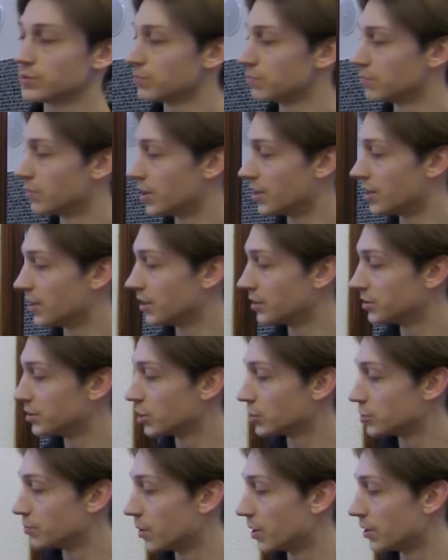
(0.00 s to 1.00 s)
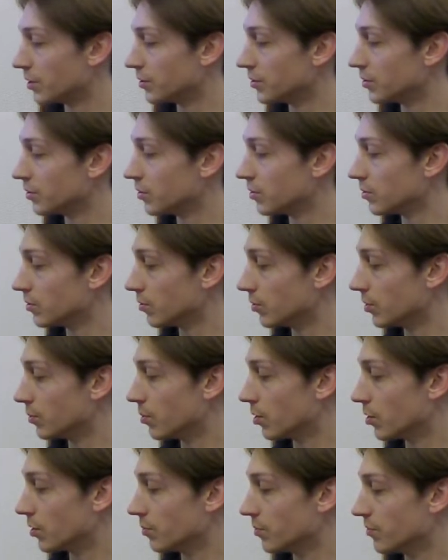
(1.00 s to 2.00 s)
by a touch button on the
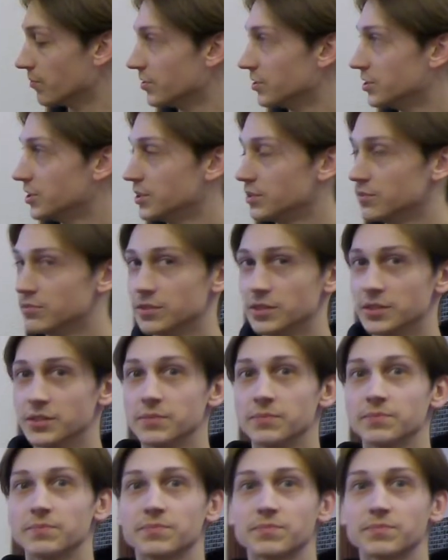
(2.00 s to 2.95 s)
bottom of the TV.